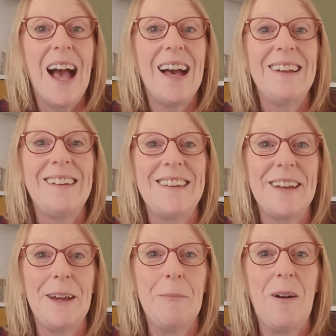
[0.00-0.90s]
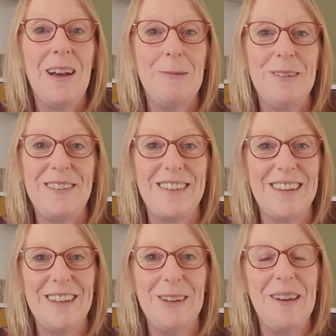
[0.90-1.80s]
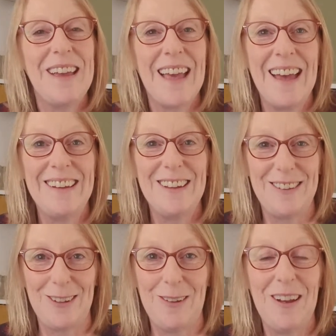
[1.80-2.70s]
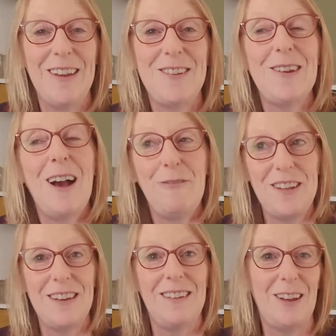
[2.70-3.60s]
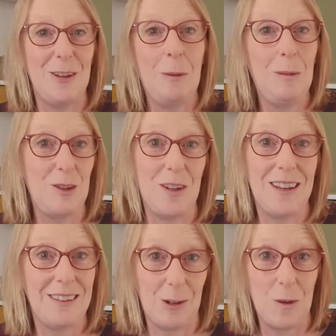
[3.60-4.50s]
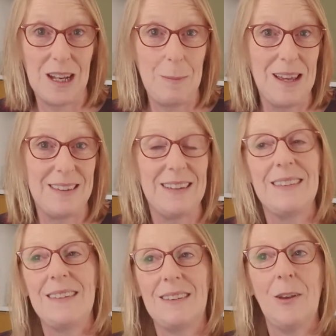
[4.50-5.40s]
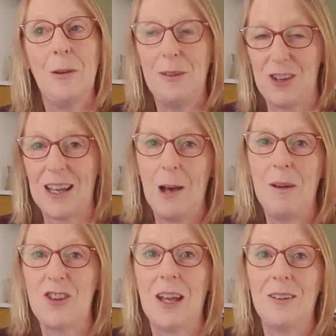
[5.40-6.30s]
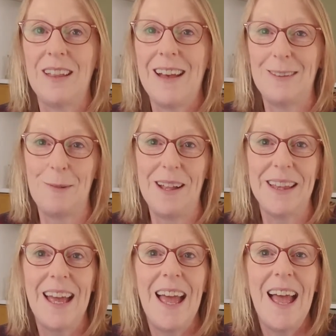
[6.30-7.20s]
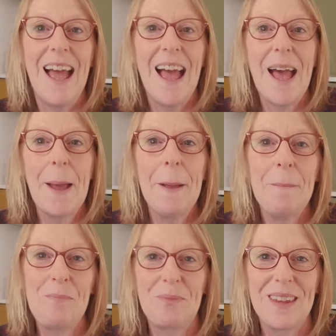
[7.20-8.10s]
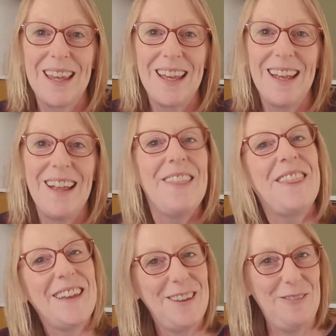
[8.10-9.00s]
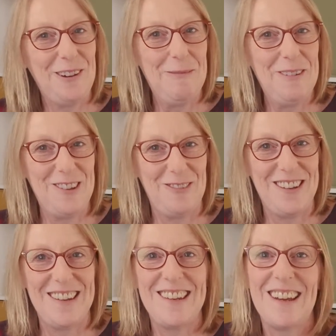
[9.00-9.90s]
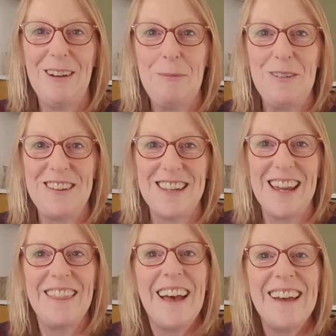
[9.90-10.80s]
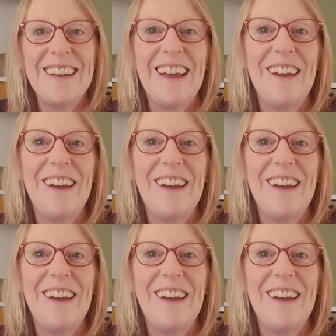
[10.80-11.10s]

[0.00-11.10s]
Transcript: And I will see you again soon. I do have videos. I do publish videos on a weekly basis. So check out my channel as well. Thank you very much, Richard. I appreciate that.